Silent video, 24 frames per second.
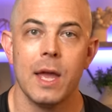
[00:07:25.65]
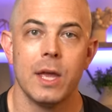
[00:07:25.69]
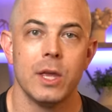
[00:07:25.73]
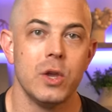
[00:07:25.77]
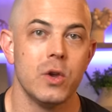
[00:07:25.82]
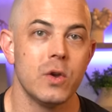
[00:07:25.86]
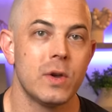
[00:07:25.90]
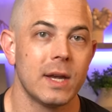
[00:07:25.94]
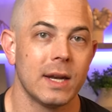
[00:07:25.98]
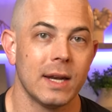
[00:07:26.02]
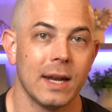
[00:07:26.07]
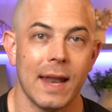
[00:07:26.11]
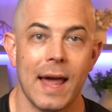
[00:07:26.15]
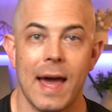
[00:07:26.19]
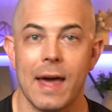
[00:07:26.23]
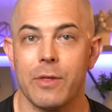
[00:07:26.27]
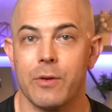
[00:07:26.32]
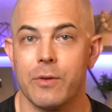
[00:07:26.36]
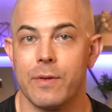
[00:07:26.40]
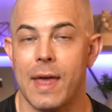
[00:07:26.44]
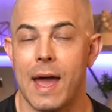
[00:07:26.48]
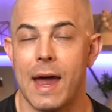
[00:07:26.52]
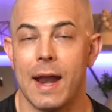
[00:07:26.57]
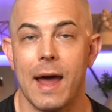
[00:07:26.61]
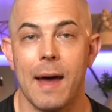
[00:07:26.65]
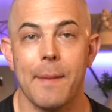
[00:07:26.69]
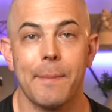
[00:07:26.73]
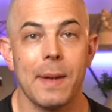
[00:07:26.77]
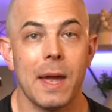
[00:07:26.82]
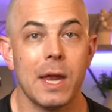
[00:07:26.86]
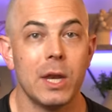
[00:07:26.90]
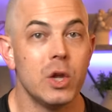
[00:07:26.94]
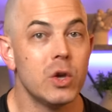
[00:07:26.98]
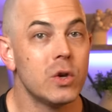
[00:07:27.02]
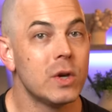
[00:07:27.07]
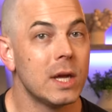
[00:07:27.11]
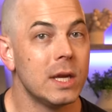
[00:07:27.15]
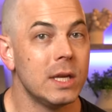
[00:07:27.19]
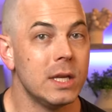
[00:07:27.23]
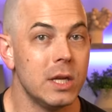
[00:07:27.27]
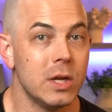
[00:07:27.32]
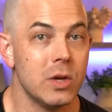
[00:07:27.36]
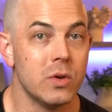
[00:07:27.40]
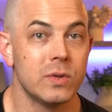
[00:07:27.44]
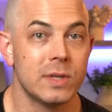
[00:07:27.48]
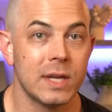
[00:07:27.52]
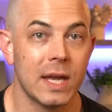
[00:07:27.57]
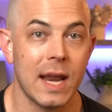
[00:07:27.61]
You can lather that up and you can
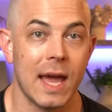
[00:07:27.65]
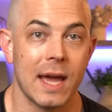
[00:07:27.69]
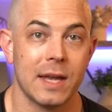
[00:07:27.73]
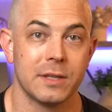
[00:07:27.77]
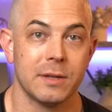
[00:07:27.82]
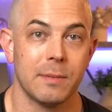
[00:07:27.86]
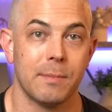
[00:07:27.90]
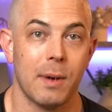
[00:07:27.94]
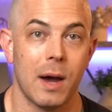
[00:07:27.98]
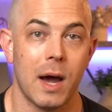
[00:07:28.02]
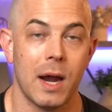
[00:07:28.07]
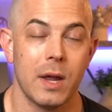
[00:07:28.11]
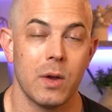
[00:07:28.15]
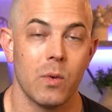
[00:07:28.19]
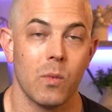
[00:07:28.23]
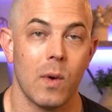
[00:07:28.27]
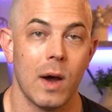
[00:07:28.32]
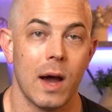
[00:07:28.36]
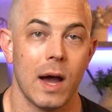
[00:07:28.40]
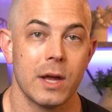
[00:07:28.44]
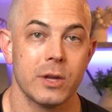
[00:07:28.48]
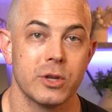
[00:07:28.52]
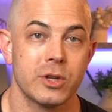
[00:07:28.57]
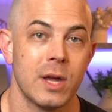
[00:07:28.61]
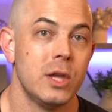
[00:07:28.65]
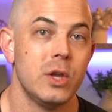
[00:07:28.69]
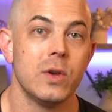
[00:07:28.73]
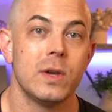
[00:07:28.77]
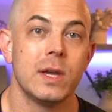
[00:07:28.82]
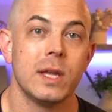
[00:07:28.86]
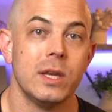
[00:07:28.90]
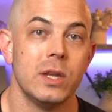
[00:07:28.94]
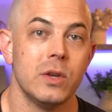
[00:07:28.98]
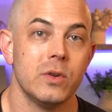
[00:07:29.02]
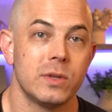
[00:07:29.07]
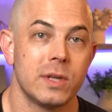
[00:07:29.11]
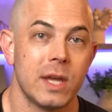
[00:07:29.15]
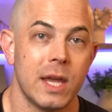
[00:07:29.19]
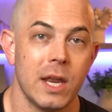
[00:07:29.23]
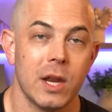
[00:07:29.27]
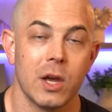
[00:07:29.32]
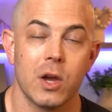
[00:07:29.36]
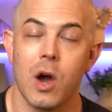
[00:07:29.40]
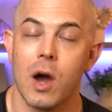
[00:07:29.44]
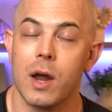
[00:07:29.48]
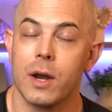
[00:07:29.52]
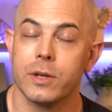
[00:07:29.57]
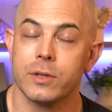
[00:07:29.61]
use it as a body wash. You can use
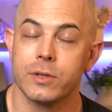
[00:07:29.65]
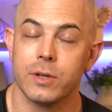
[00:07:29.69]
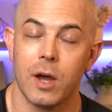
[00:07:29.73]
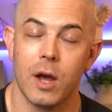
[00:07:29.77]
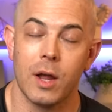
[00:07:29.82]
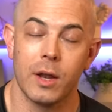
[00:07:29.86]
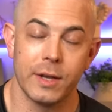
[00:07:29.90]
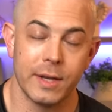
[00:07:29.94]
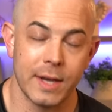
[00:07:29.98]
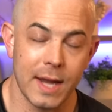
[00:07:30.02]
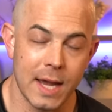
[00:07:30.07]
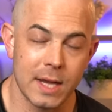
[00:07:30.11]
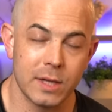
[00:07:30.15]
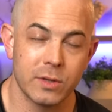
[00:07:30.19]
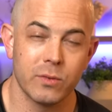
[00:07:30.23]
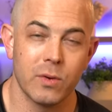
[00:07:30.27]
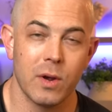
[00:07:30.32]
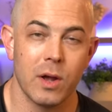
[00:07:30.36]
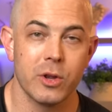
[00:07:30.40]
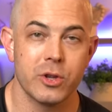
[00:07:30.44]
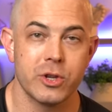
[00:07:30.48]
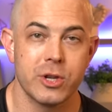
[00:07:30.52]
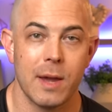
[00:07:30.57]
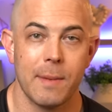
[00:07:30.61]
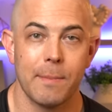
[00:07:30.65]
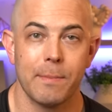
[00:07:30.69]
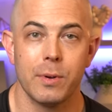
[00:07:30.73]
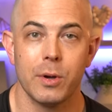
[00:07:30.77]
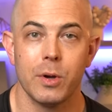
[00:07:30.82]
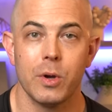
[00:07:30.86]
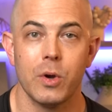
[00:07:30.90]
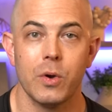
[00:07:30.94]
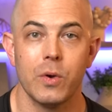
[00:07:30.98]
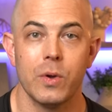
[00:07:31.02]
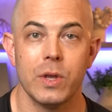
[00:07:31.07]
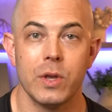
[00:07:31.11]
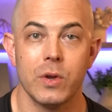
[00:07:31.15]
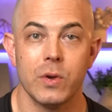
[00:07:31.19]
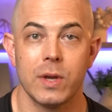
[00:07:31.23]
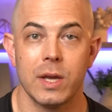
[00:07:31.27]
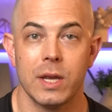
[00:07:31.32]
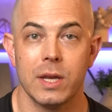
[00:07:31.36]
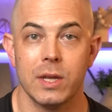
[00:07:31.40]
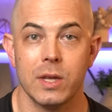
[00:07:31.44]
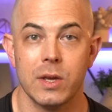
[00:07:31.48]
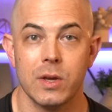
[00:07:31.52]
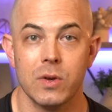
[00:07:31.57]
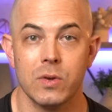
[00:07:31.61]
ketoconazole, Nizoral shampoo, you
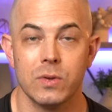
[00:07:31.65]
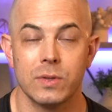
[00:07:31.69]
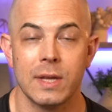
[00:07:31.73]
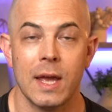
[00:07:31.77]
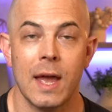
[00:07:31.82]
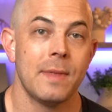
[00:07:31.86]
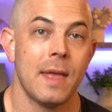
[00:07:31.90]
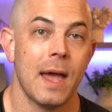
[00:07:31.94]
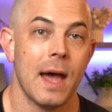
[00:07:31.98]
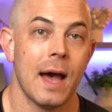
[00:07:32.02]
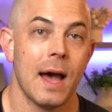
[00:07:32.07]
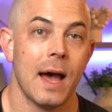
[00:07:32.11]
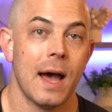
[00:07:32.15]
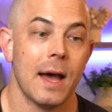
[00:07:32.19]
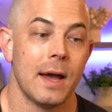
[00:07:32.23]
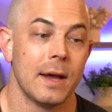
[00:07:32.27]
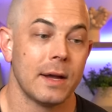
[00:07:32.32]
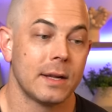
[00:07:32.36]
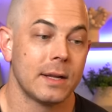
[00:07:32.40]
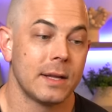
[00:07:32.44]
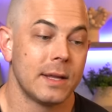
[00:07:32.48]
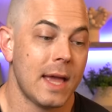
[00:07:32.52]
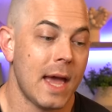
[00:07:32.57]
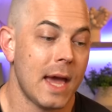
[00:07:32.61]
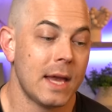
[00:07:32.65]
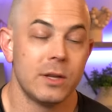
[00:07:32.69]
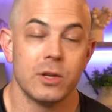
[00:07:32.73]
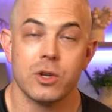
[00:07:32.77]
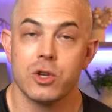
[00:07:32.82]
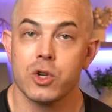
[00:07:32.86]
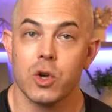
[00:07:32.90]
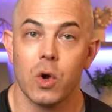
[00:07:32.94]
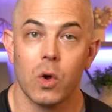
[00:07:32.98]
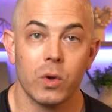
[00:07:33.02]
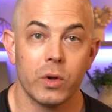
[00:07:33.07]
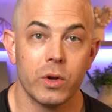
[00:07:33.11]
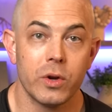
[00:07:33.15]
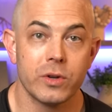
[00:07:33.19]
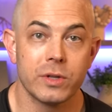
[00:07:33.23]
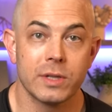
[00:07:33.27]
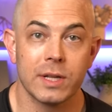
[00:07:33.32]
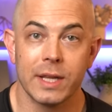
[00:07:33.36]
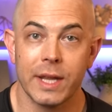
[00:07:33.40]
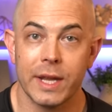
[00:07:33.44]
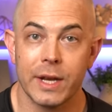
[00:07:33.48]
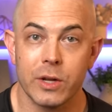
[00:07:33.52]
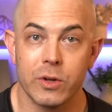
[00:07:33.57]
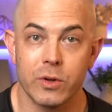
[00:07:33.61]
can use uh, Head and Shoulders
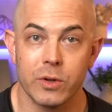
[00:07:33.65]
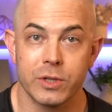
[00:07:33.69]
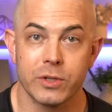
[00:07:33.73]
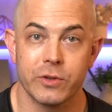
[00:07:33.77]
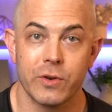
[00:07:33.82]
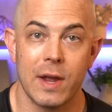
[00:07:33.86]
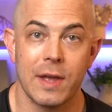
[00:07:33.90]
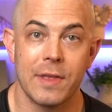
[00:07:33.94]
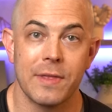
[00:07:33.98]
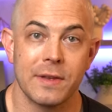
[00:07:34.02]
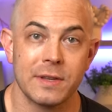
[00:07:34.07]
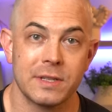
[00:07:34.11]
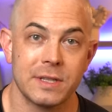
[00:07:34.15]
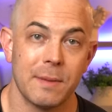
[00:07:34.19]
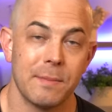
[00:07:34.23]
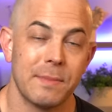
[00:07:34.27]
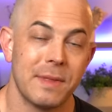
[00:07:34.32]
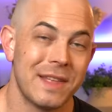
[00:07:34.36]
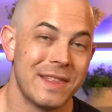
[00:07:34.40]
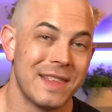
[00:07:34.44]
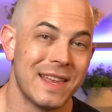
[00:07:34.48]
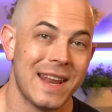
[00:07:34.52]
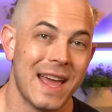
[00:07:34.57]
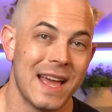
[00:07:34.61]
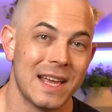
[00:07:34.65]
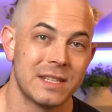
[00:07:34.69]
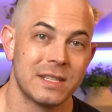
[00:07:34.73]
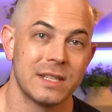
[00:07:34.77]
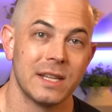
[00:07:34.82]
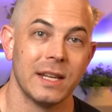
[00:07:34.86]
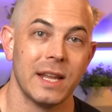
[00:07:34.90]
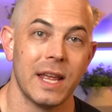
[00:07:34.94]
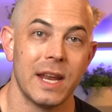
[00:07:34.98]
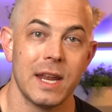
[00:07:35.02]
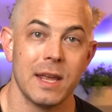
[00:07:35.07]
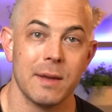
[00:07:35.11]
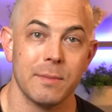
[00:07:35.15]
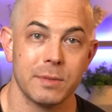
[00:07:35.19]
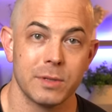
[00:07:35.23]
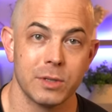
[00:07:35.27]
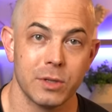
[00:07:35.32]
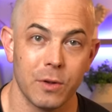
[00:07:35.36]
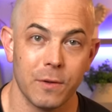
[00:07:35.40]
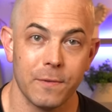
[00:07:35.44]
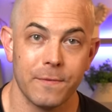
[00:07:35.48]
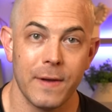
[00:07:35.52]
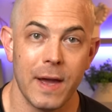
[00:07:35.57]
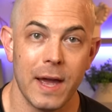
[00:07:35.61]
clinical strength, something that has selenium
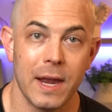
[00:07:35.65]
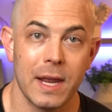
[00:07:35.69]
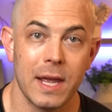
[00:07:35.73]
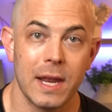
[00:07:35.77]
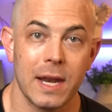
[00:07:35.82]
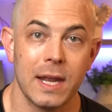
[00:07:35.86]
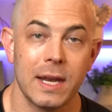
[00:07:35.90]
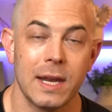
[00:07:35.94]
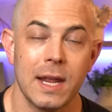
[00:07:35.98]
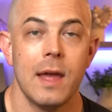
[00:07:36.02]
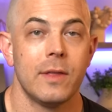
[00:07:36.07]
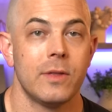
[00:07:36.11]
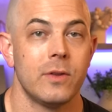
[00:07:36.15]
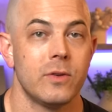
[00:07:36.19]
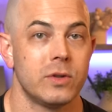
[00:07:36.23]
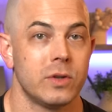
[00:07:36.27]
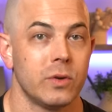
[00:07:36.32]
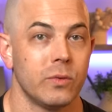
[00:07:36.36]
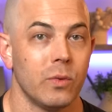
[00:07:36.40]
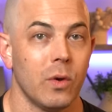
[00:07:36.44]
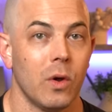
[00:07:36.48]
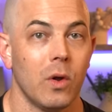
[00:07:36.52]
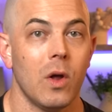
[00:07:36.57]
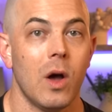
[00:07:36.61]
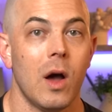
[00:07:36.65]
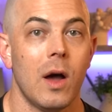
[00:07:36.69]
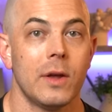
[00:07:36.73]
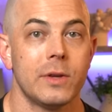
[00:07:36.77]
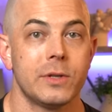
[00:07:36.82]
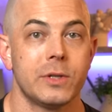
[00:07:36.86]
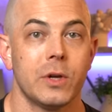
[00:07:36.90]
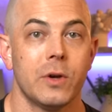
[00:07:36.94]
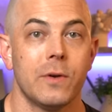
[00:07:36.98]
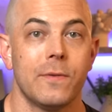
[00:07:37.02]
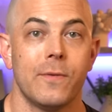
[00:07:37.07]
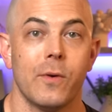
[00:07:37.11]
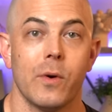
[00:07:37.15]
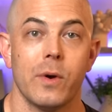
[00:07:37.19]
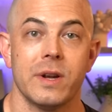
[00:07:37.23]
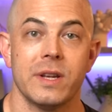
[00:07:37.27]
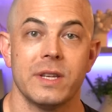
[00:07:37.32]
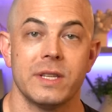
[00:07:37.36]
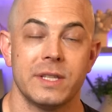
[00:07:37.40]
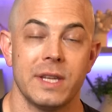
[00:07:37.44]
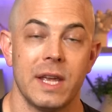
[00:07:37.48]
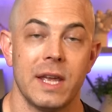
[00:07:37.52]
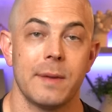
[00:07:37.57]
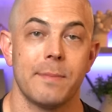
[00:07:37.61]
sulfide in it. There's a role also for
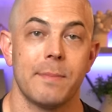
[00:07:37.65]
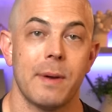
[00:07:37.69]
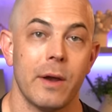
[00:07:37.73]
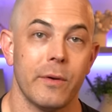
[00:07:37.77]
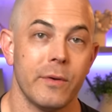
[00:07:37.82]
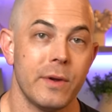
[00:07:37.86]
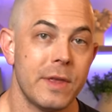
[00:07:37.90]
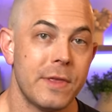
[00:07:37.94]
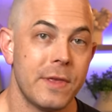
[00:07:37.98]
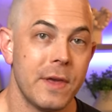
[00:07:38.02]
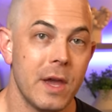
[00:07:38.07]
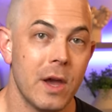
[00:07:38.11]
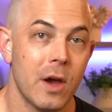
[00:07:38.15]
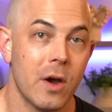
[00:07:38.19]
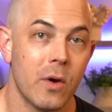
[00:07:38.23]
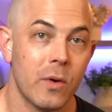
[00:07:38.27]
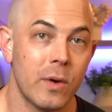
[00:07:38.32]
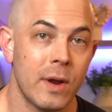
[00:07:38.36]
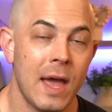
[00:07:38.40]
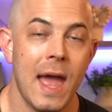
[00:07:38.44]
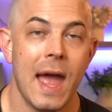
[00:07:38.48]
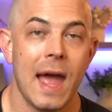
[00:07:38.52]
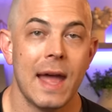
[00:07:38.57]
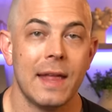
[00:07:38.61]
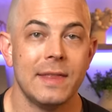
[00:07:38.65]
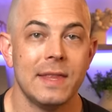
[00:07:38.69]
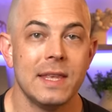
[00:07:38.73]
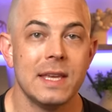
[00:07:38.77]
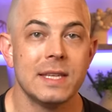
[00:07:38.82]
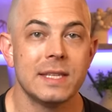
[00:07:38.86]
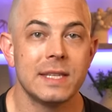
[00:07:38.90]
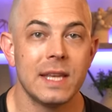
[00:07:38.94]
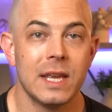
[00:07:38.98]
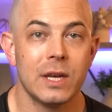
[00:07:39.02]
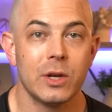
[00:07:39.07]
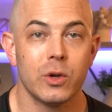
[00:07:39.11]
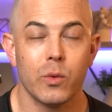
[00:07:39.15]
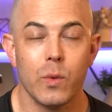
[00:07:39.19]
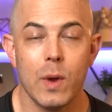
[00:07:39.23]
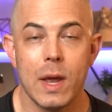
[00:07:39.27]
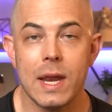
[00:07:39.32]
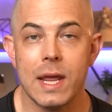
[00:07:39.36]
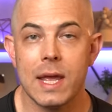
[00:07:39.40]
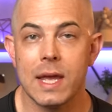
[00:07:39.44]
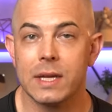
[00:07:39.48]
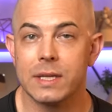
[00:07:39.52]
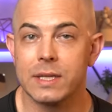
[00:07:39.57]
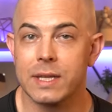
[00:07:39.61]
zinc pyrithione, and these
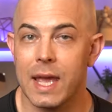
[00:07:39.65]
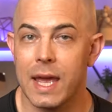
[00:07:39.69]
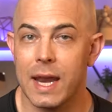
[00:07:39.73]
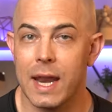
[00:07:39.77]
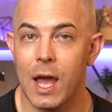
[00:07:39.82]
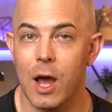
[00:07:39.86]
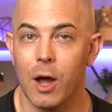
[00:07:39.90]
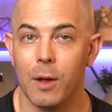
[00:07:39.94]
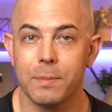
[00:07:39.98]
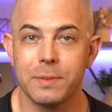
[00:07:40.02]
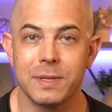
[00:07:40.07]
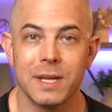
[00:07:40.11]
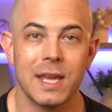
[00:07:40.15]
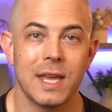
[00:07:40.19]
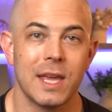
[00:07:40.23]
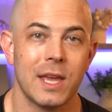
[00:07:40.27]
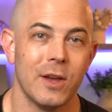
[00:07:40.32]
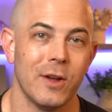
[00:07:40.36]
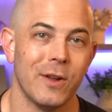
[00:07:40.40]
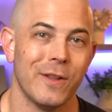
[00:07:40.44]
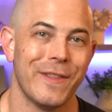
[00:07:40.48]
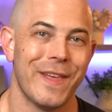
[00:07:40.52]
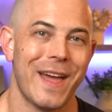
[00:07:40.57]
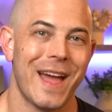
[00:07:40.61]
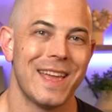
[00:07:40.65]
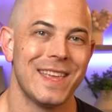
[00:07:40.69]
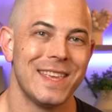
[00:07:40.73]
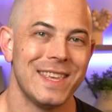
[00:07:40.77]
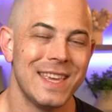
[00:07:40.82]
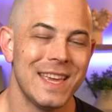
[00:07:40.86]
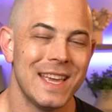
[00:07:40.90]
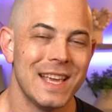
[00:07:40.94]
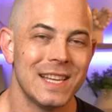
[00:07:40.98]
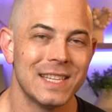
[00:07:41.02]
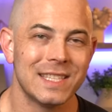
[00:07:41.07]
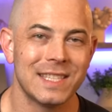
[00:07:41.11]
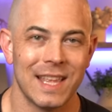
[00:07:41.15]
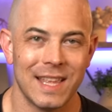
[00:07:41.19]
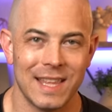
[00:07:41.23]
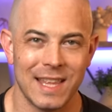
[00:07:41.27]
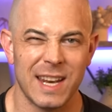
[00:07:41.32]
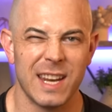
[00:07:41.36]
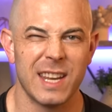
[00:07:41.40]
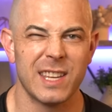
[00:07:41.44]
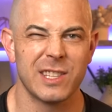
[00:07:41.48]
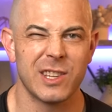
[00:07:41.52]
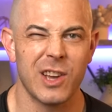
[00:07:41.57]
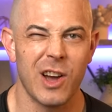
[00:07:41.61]
ingredients can help to kill that yeast that
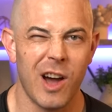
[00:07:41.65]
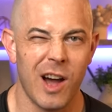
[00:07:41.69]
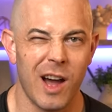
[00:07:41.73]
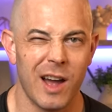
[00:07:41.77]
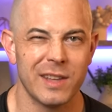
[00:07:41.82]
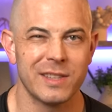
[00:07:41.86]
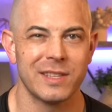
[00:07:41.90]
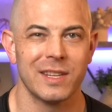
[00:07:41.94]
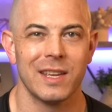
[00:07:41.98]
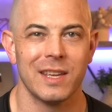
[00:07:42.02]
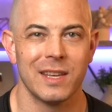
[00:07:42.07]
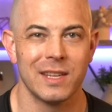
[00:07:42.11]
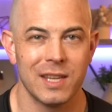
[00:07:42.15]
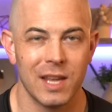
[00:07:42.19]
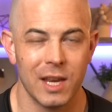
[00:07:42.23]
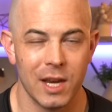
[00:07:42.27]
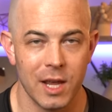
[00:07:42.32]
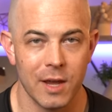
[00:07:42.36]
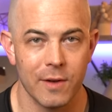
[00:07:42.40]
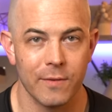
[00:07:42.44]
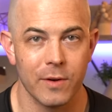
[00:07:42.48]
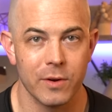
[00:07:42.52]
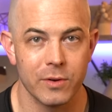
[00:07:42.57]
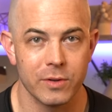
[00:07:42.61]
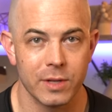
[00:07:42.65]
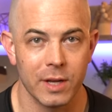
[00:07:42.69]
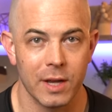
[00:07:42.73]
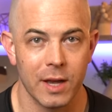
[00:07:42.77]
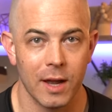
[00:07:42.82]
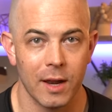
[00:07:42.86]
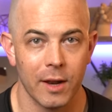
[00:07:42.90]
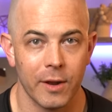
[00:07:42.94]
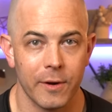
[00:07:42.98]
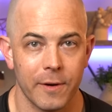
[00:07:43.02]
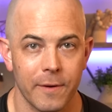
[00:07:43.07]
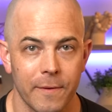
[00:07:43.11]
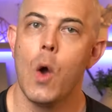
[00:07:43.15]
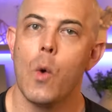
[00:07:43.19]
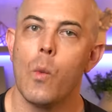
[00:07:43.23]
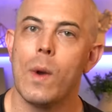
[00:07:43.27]
is causing tinea versicolor.